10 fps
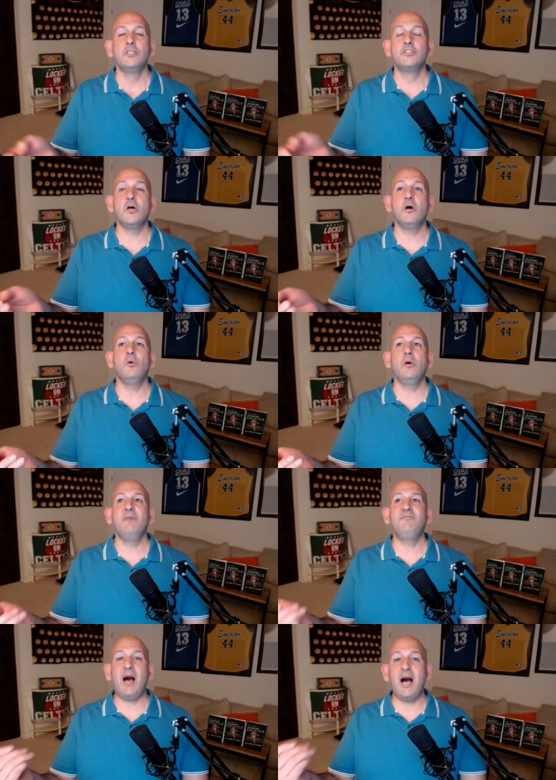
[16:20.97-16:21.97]

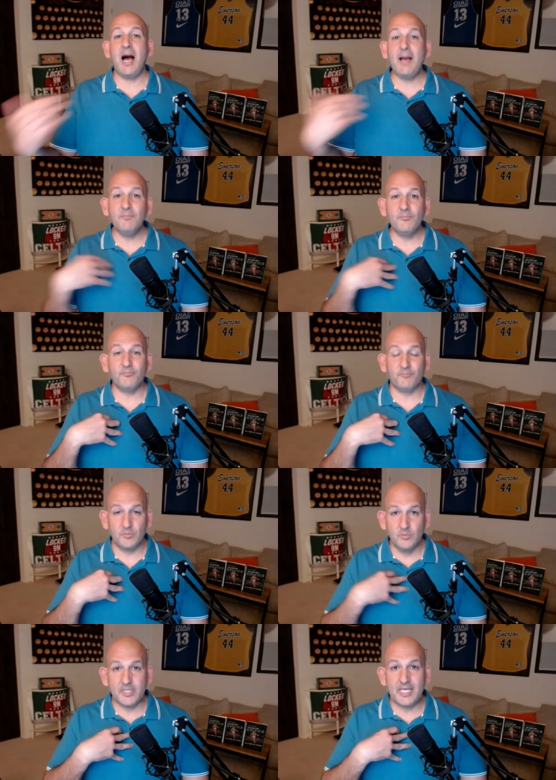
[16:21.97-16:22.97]
So if I'm
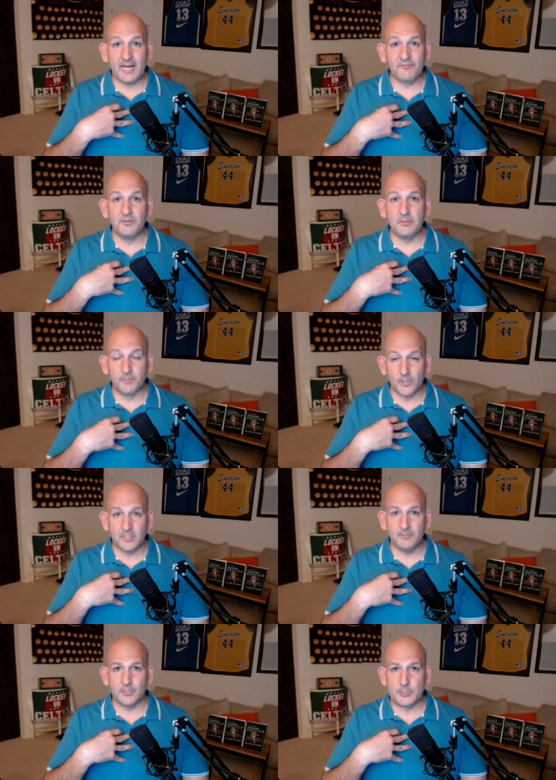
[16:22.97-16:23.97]
looking at it from the
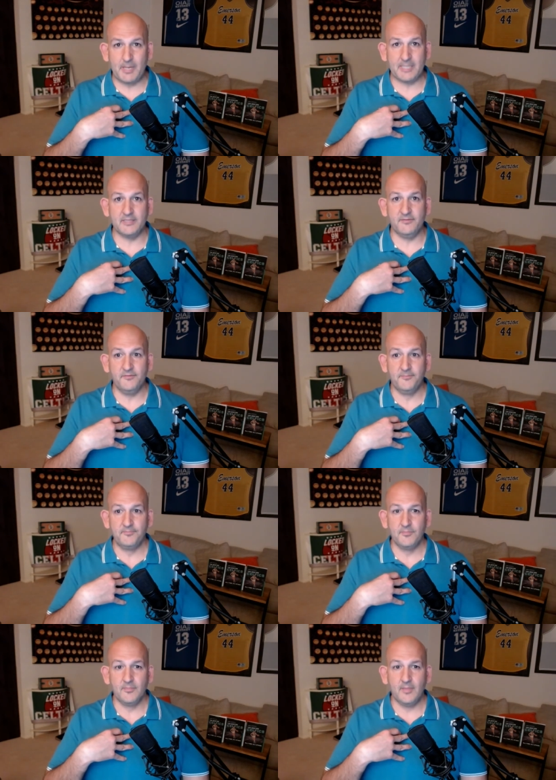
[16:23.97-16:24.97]
Brooklyn perspective,
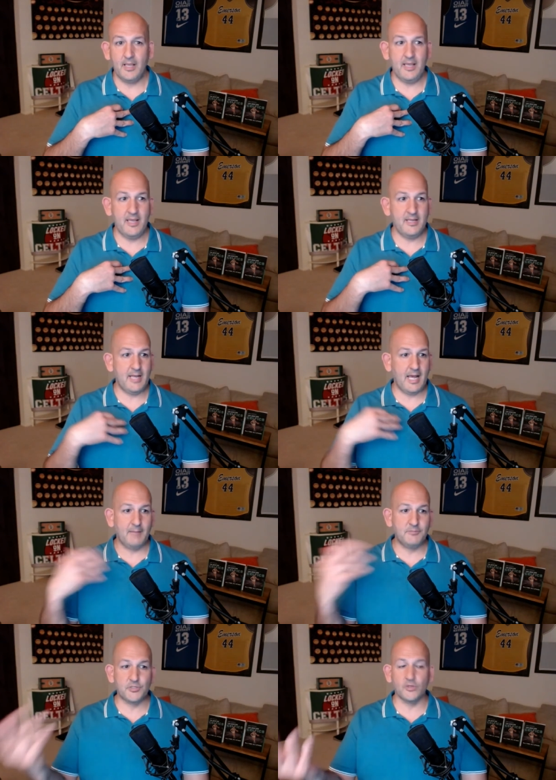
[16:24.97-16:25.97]
and
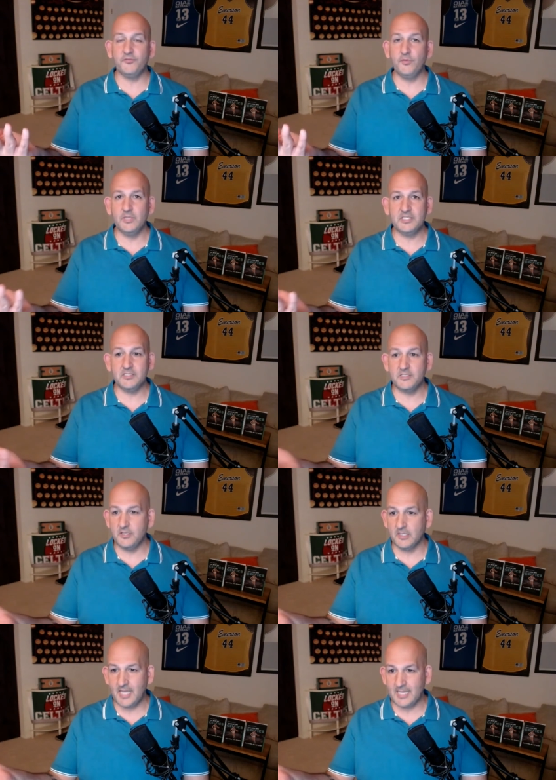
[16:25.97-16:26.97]
I'm sure if you listen
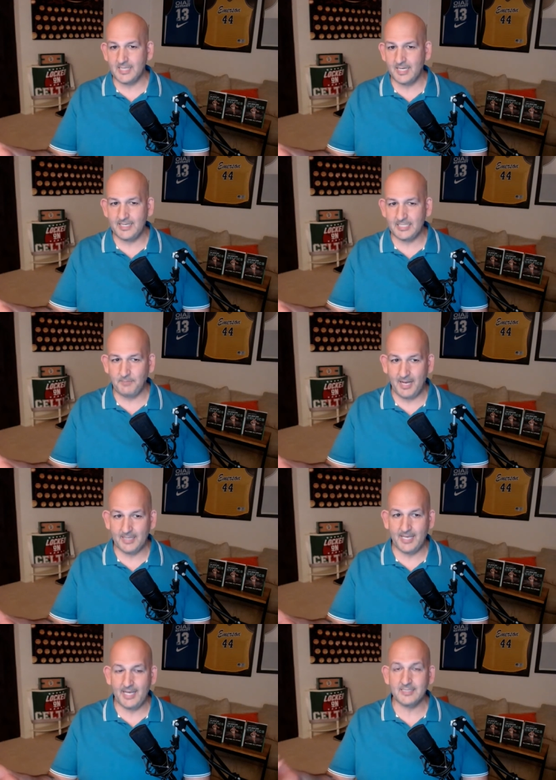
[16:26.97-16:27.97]
to the Locked On Nets
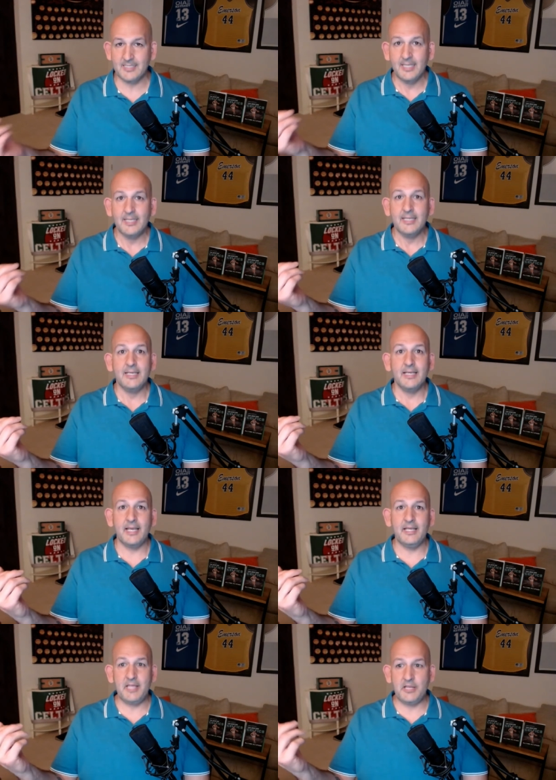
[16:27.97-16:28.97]
podcast
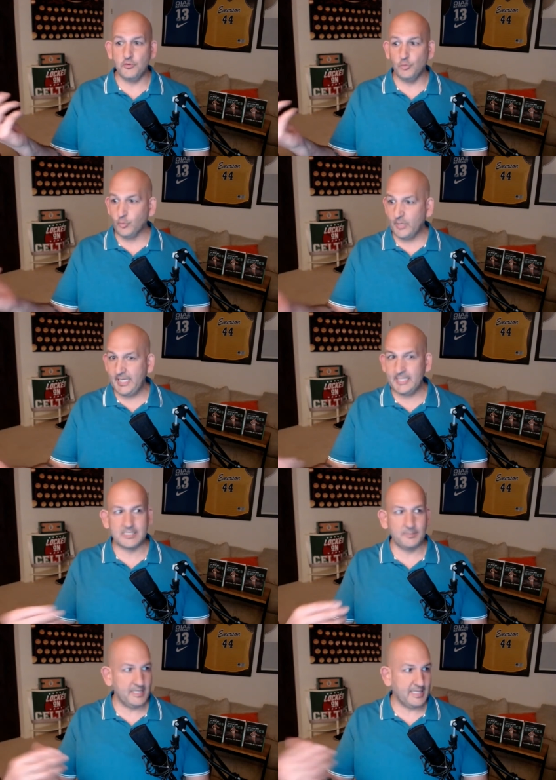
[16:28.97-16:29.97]
and, and you
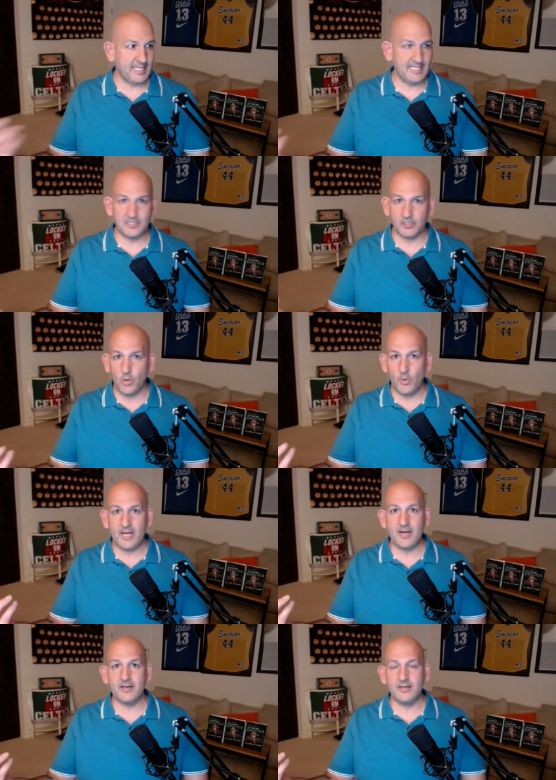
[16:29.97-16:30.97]
read some of the things that are
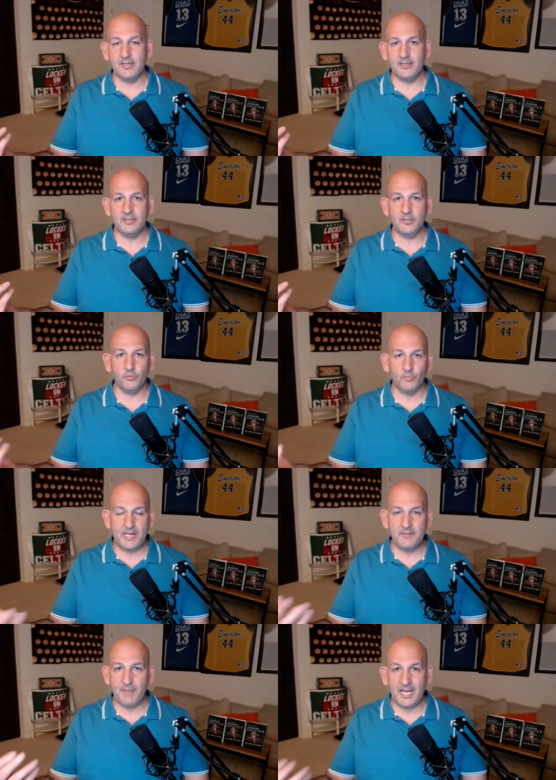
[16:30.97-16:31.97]
going on, uh, you know,
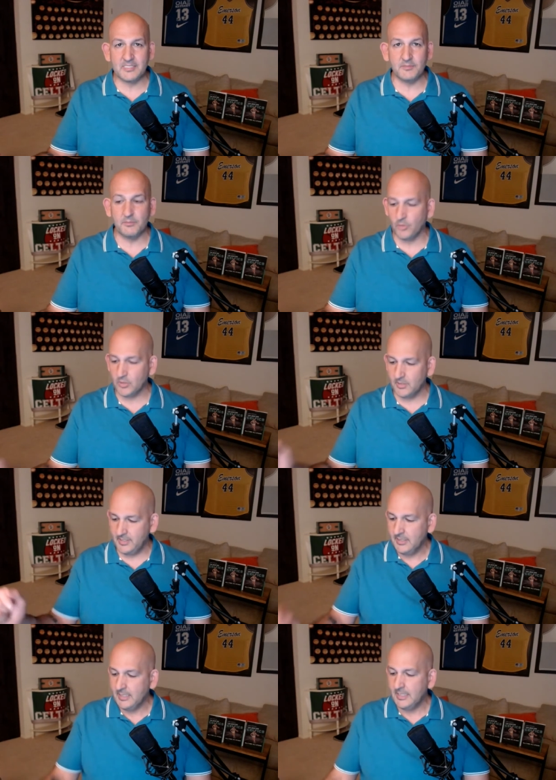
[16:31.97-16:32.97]
written by some of the
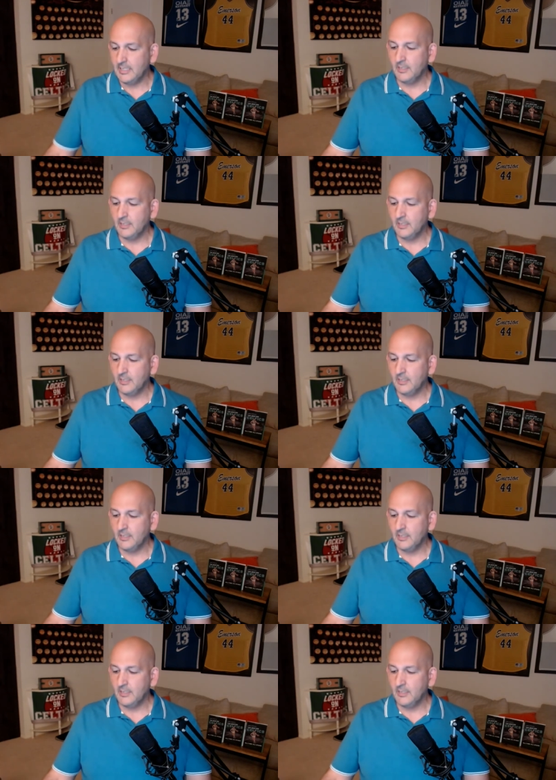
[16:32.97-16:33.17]
Brooklyn,